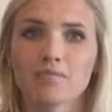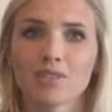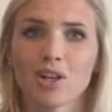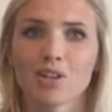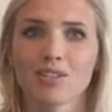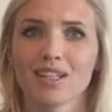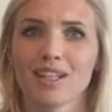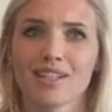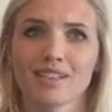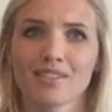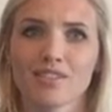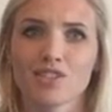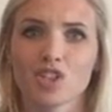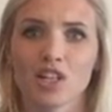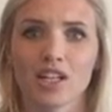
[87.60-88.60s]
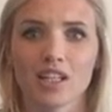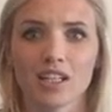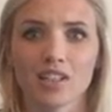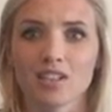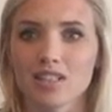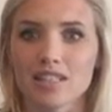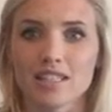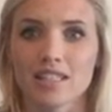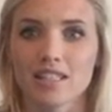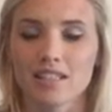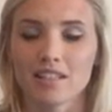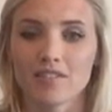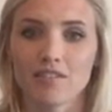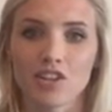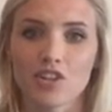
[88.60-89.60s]
called like Trey Christie
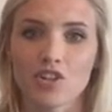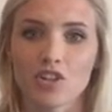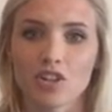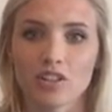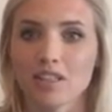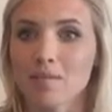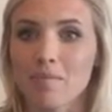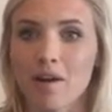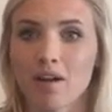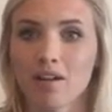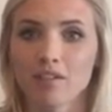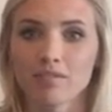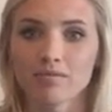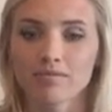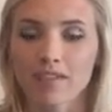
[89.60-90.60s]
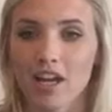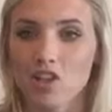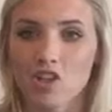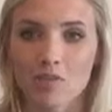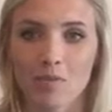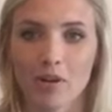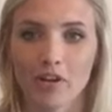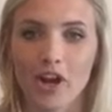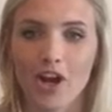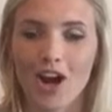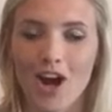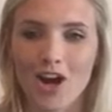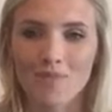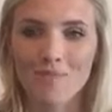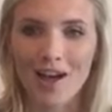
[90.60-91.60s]
Adventure email at
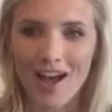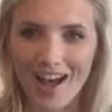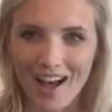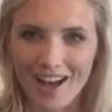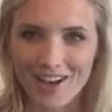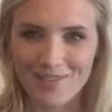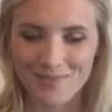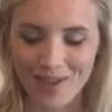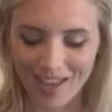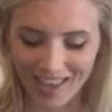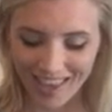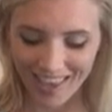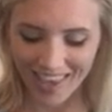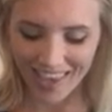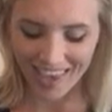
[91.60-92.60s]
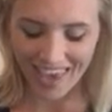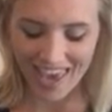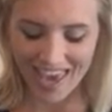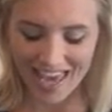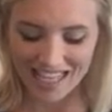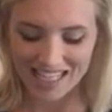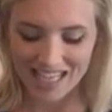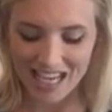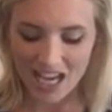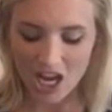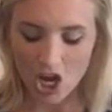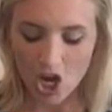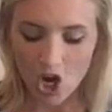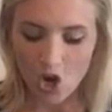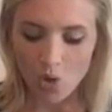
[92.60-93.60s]
gmail.com. And
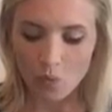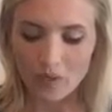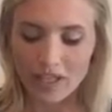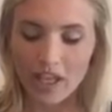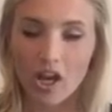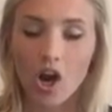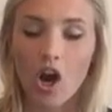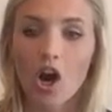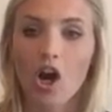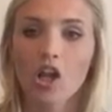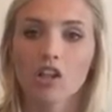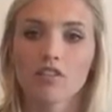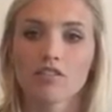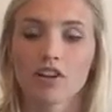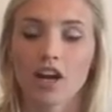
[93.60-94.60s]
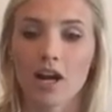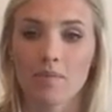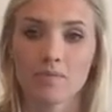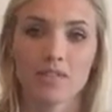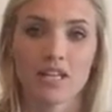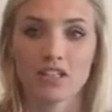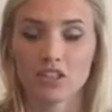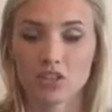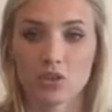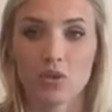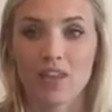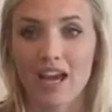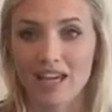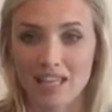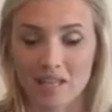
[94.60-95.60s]
we get all of our updates through
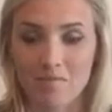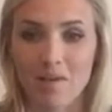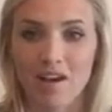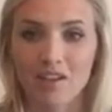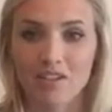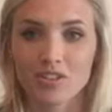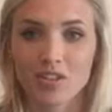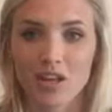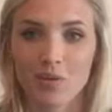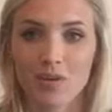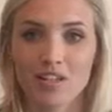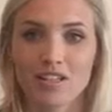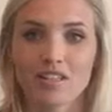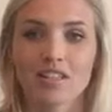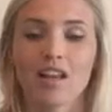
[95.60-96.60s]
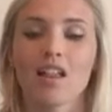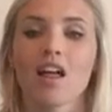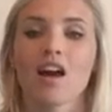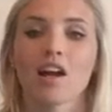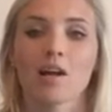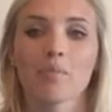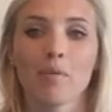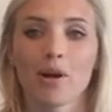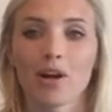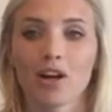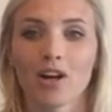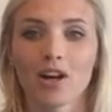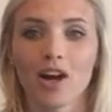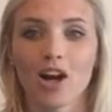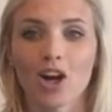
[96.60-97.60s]
that email. So that way it doesn't clog up
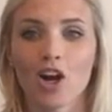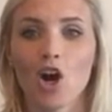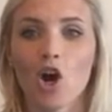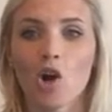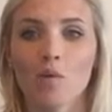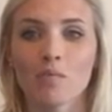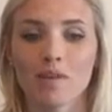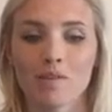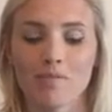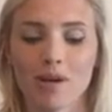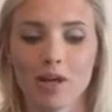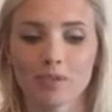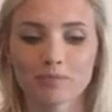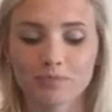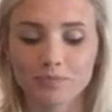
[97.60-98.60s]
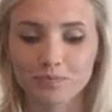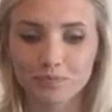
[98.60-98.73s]
our home email.